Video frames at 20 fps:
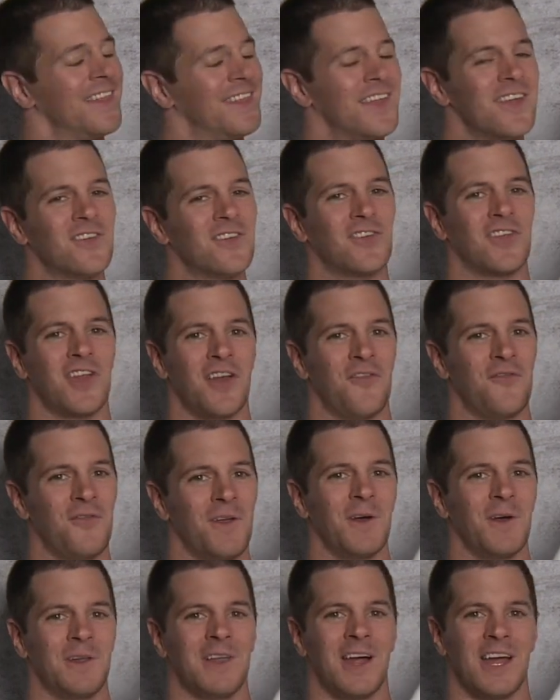this is gonna
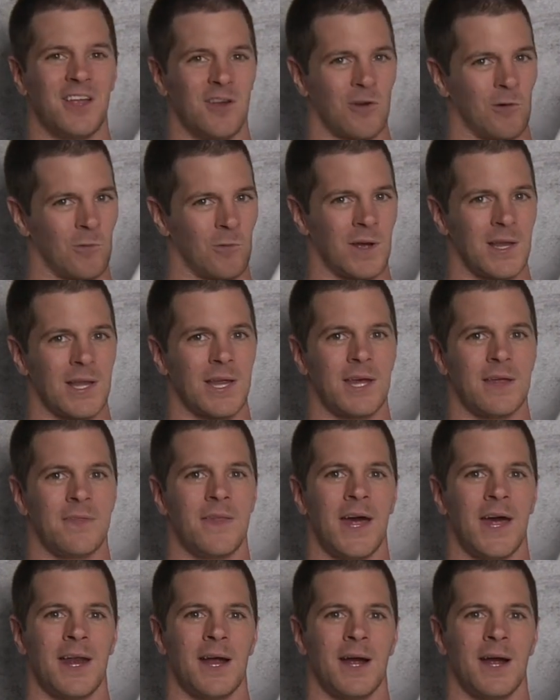feel like you're really in that